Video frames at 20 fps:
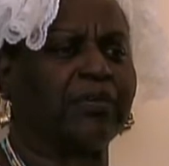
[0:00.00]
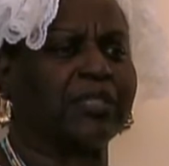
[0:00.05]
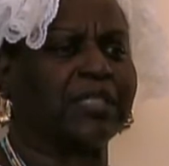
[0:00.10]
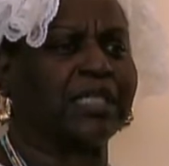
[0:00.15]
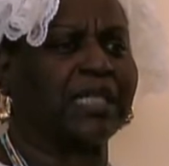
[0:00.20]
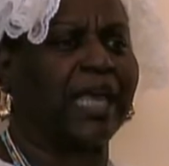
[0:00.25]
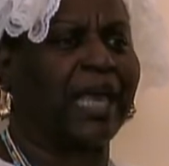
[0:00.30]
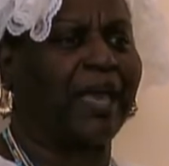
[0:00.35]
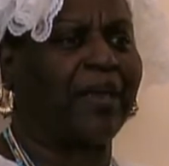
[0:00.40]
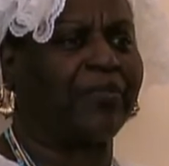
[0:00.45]
I was
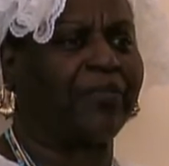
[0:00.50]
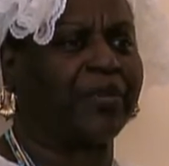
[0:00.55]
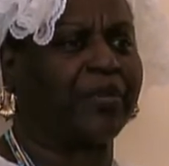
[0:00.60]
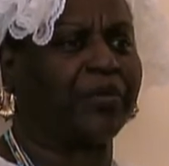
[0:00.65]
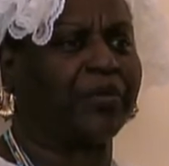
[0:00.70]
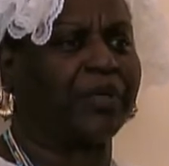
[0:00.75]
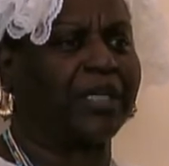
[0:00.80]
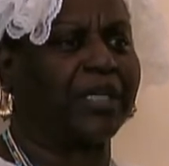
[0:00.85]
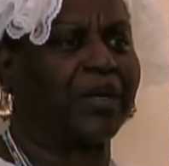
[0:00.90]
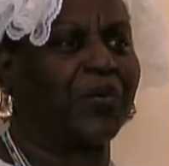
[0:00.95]
laughing and
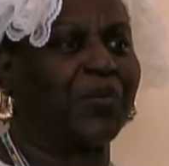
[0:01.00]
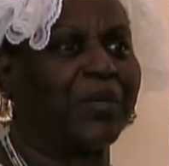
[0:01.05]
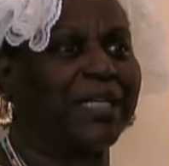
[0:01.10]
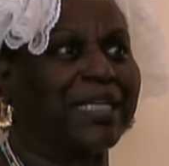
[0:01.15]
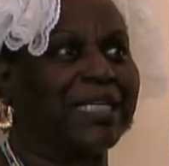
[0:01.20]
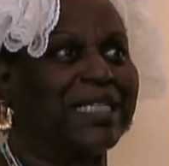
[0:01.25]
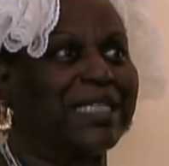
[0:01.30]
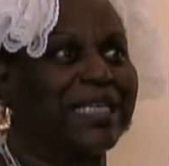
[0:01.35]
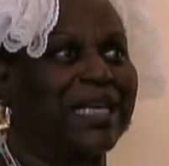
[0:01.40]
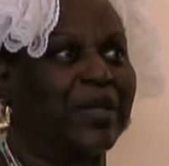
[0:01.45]
whatnot, what
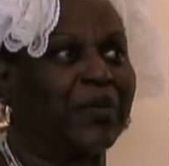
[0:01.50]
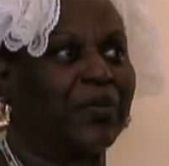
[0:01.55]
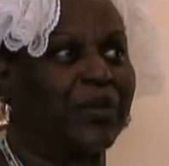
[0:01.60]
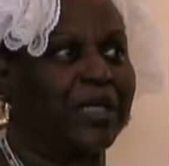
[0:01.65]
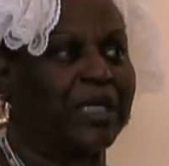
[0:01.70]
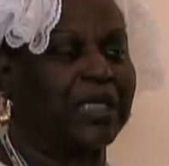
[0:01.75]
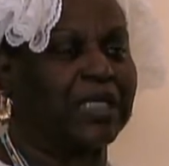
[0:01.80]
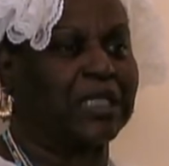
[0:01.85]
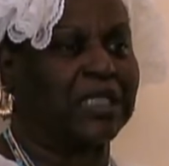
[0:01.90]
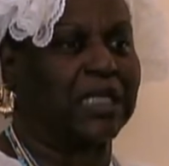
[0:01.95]
is that,
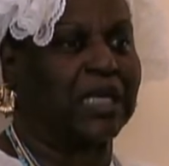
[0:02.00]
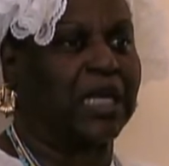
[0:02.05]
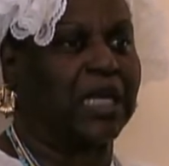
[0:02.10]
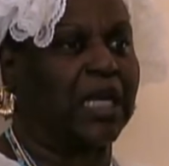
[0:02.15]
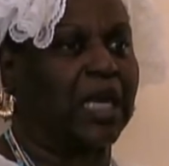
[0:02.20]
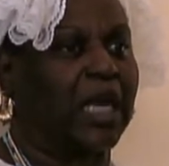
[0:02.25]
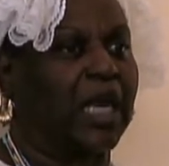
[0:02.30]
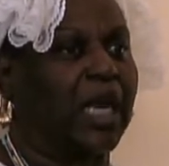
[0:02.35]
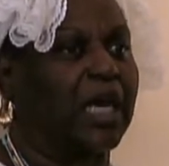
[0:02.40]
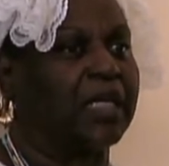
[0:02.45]
what is that?
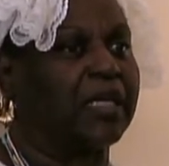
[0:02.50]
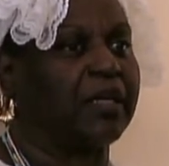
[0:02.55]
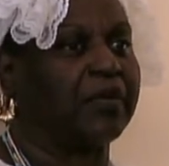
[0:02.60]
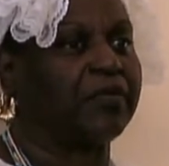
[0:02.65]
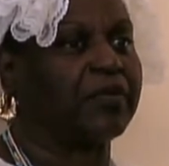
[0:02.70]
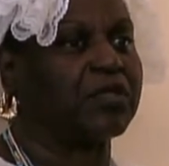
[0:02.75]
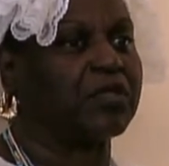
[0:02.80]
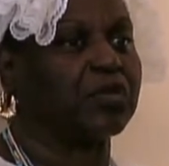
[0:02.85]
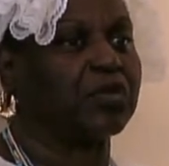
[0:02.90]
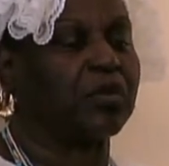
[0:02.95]
I
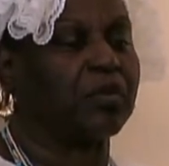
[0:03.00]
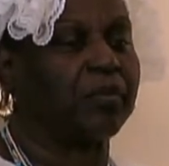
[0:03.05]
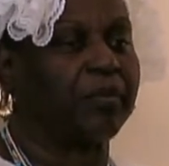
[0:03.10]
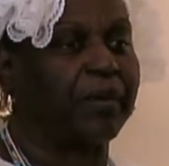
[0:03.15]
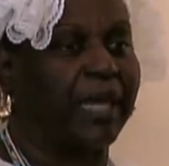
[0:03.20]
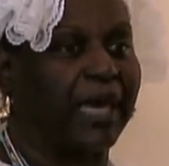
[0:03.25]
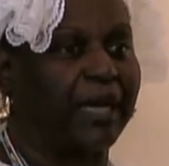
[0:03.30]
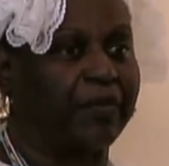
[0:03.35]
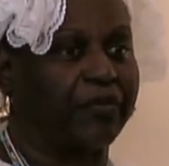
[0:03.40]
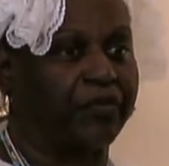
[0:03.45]
never saw a
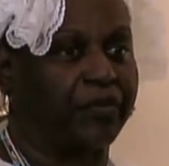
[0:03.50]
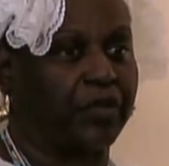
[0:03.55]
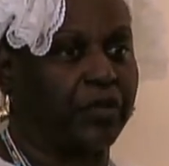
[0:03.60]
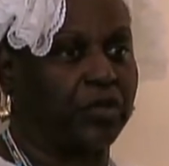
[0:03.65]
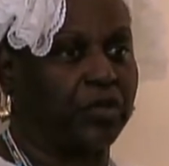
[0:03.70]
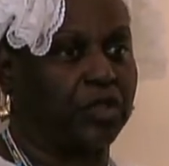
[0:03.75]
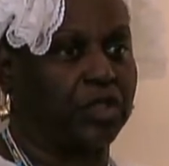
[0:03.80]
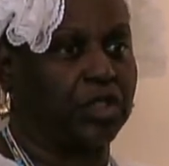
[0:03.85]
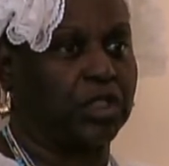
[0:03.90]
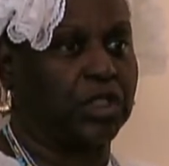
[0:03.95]
black
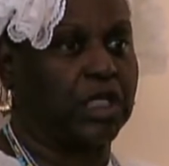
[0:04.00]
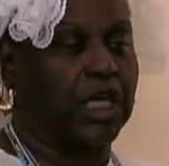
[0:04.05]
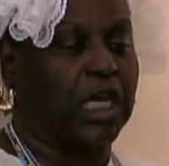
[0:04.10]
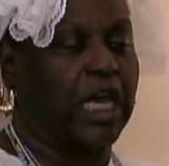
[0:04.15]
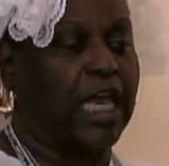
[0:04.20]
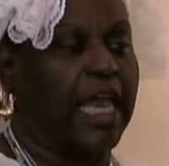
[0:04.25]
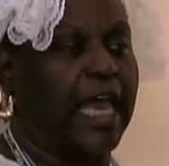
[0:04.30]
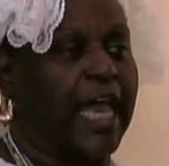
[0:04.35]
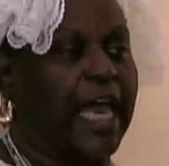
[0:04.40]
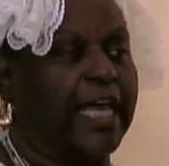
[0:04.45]
virgin.
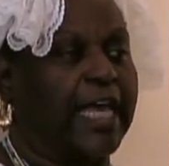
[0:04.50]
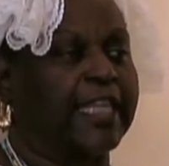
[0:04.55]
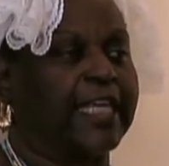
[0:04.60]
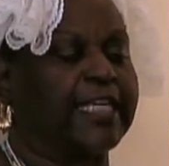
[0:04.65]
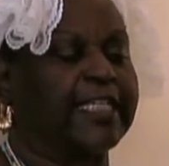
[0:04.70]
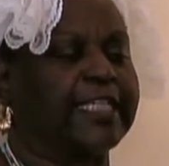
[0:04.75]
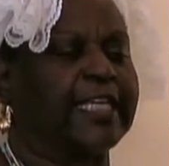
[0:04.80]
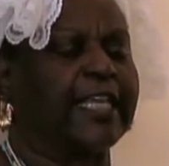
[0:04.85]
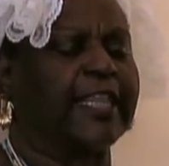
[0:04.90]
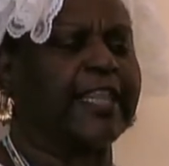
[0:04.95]
And
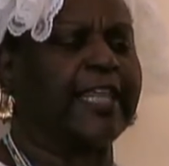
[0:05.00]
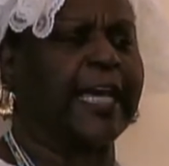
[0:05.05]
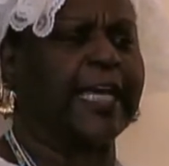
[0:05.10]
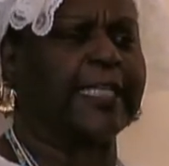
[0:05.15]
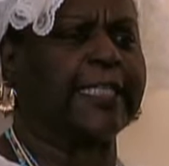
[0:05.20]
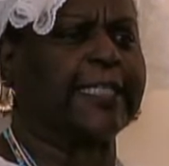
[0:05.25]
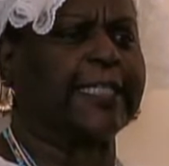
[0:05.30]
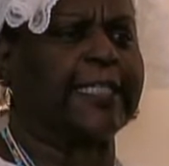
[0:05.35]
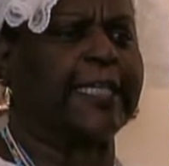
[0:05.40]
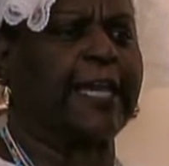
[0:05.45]
they said,
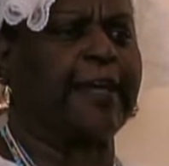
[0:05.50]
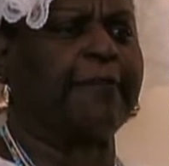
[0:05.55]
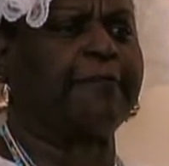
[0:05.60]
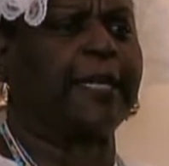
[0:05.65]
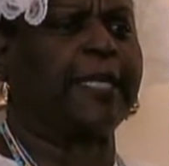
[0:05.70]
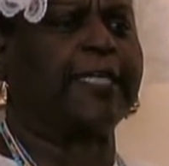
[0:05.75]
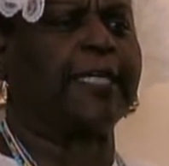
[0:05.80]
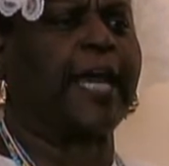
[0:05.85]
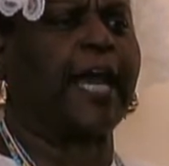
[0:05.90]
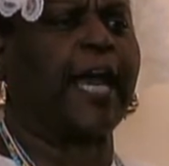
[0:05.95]
that's
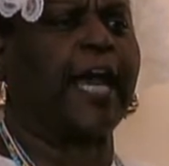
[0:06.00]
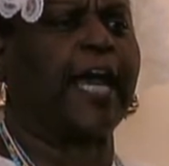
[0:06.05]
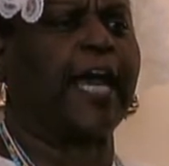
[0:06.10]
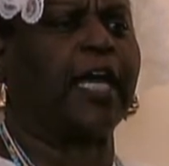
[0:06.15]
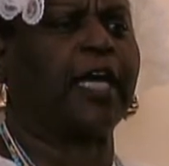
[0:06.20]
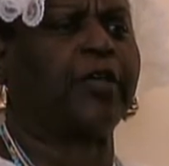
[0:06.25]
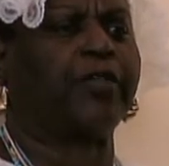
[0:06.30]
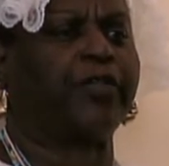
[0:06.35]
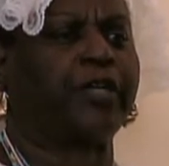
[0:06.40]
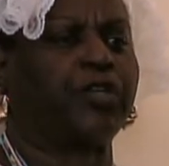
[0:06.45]
Yemaya.
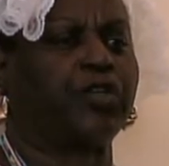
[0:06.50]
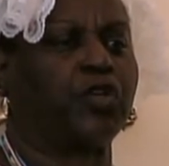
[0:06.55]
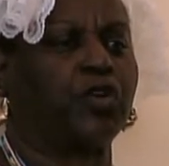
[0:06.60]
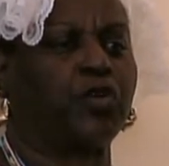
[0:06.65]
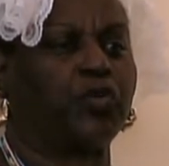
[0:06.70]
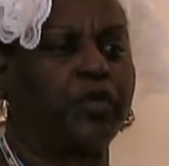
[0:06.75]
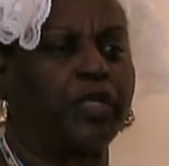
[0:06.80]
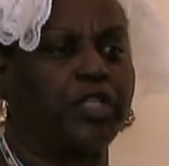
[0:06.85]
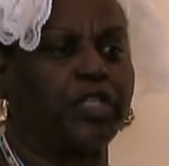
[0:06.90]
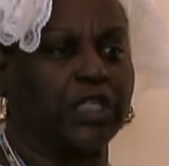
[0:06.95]
They
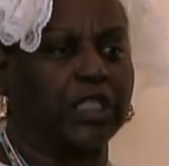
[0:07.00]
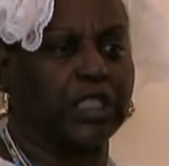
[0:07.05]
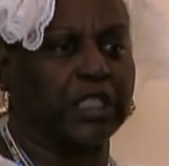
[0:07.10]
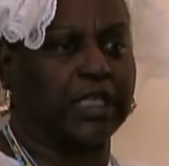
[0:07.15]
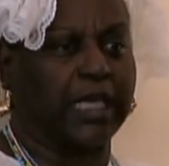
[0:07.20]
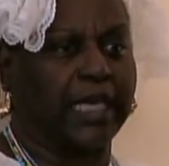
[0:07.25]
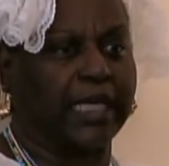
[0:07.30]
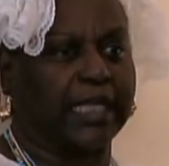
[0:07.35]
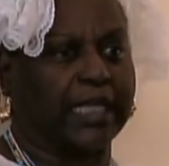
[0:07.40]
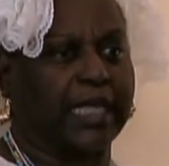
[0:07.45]
told me just
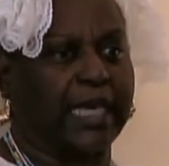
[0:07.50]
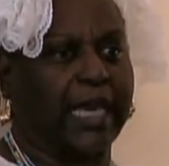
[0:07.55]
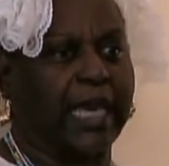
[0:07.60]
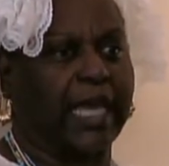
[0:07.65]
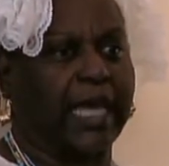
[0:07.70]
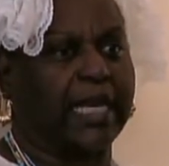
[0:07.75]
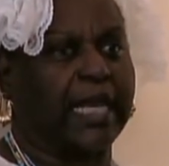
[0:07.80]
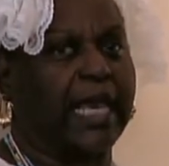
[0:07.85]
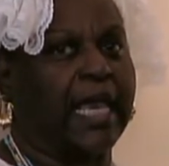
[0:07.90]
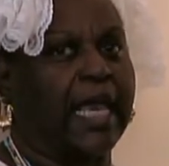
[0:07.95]
like
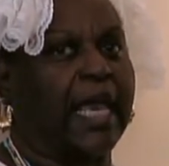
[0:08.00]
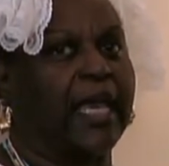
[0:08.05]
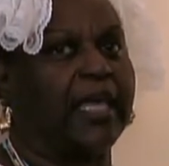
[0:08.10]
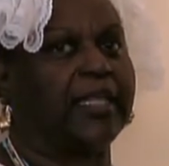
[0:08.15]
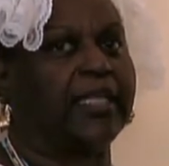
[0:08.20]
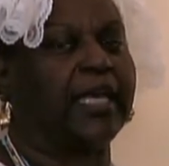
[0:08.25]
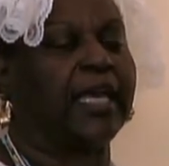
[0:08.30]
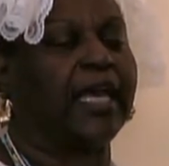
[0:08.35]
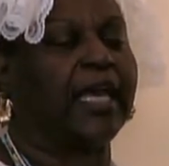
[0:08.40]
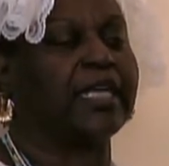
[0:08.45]
that.
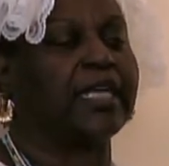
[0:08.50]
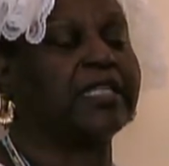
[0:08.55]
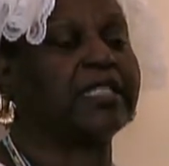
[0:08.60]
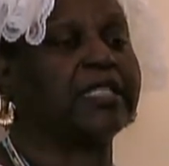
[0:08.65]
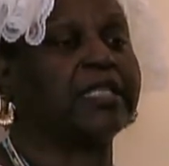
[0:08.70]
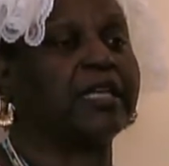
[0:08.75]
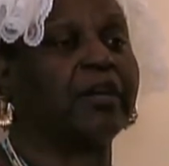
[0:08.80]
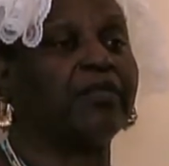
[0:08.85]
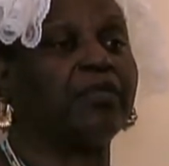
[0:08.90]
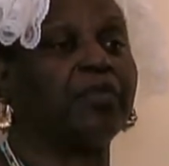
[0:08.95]
And they had
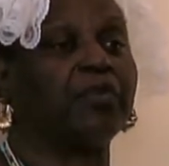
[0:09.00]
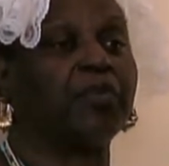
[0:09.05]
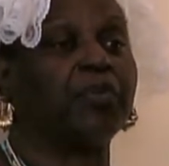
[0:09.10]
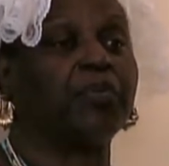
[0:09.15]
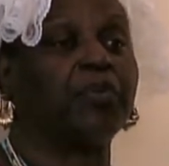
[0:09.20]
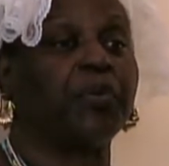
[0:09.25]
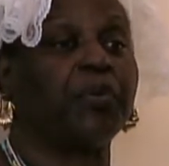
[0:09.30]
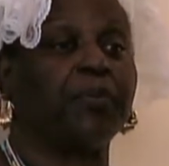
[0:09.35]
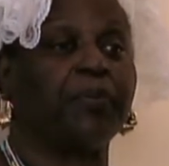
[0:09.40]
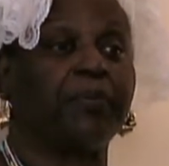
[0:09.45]
several
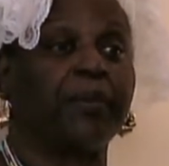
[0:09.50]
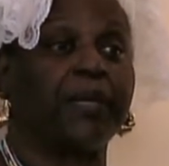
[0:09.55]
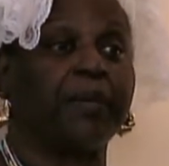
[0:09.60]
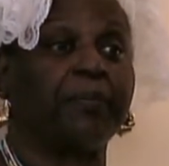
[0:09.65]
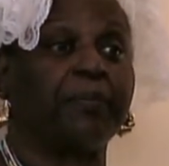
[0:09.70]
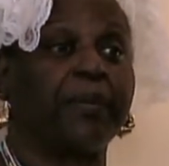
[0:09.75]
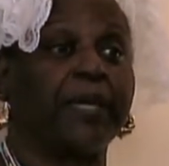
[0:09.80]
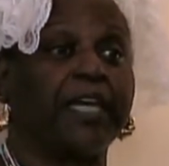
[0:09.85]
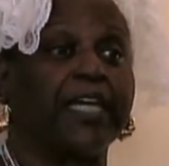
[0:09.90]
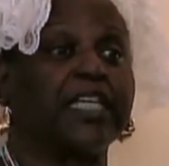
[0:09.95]

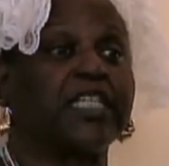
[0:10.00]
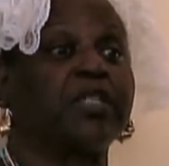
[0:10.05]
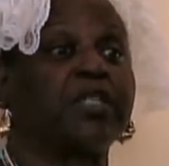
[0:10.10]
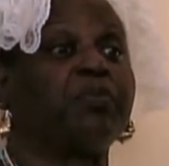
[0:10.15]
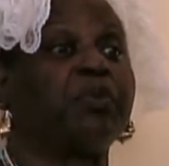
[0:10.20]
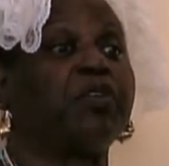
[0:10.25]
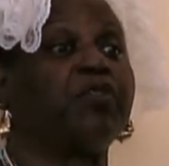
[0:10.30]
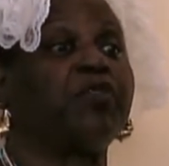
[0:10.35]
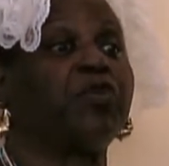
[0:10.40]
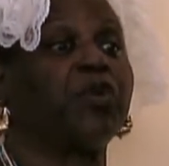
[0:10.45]
Bembe's
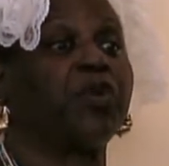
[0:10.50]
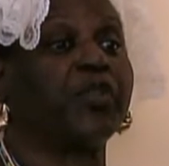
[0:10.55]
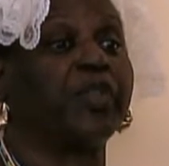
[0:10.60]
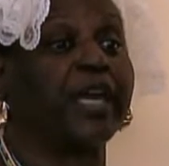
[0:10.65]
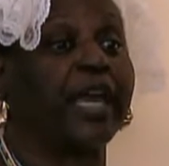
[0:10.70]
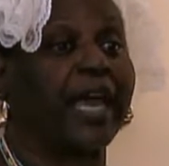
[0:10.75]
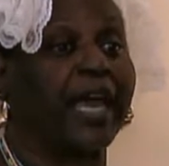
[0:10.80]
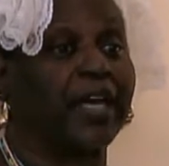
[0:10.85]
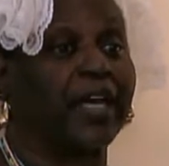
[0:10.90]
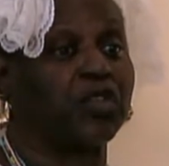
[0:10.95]
before
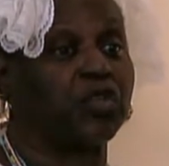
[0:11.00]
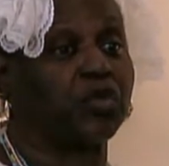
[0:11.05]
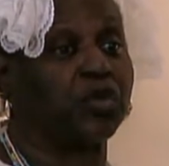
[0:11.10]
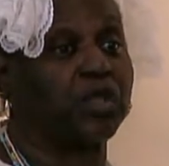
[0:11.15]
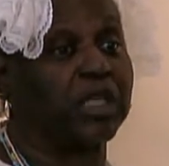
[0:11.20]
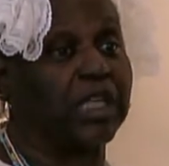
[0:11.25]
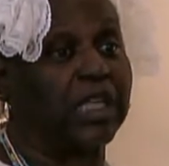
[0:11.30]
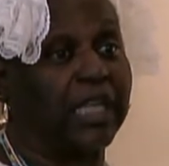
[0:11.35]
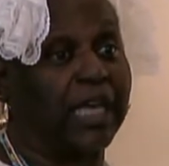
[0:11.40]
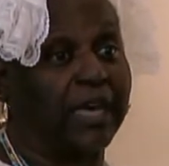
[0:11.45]
they
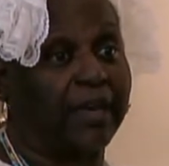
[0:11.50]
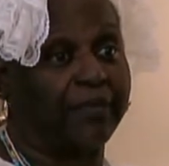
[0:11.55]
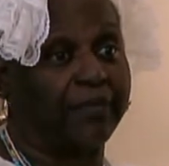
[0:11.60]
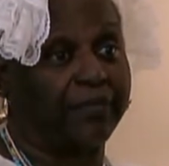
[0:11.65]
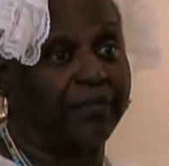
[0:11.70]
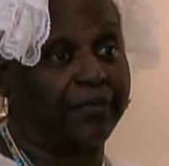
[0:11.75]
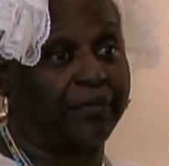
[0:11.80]
actually left.